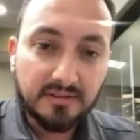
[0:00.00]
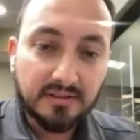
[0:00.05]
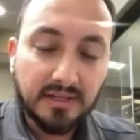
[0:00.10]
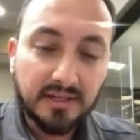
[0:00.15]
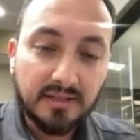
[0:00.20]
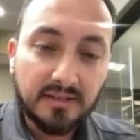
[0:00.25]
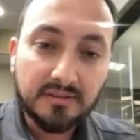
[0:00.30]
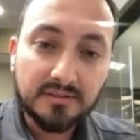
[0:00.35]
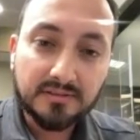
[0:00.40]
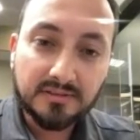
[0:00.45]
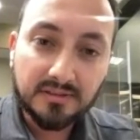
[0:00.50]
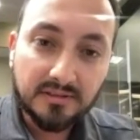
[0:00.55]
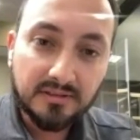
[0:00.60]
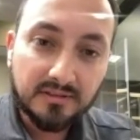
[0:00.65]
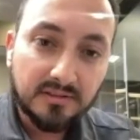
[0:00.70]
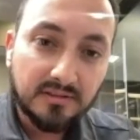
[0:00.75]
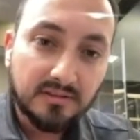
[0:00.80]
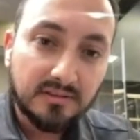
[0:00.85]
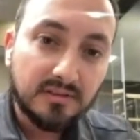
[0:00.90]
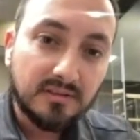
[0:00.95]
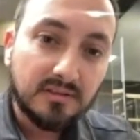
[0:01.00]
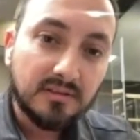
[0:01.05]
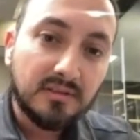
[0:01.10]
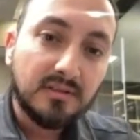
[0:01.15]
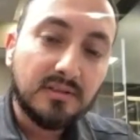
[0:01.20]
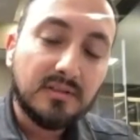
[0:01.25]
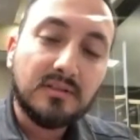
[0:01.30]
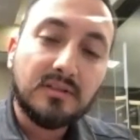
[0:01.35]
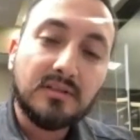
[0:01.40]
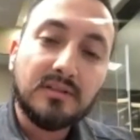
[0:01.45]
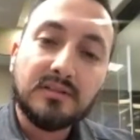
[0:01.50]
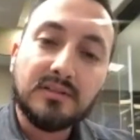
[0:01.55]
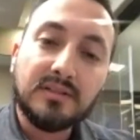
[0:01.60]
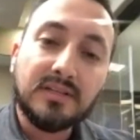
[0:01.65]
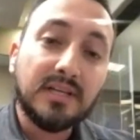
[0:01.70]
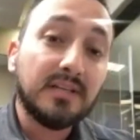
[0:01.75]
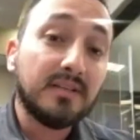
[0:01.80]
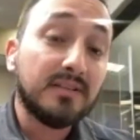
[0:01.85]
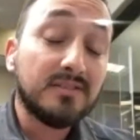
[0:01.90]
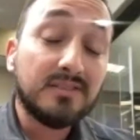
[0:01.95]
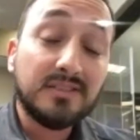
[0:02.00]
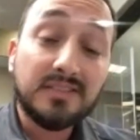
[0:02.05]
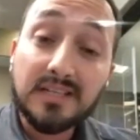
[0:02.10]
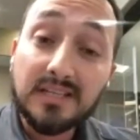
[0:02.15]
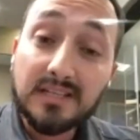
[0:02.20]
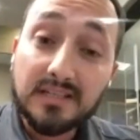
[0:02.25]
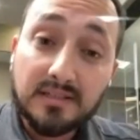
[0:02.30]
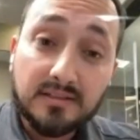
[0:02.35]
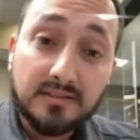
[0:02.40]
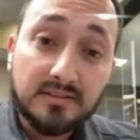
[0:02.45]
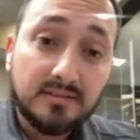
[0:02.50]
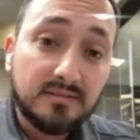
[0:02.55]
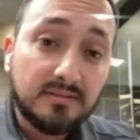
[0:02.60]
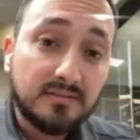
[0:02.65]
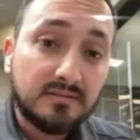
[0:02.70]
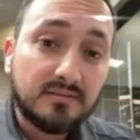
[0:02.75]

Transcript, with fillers: LLC, getting their EIN.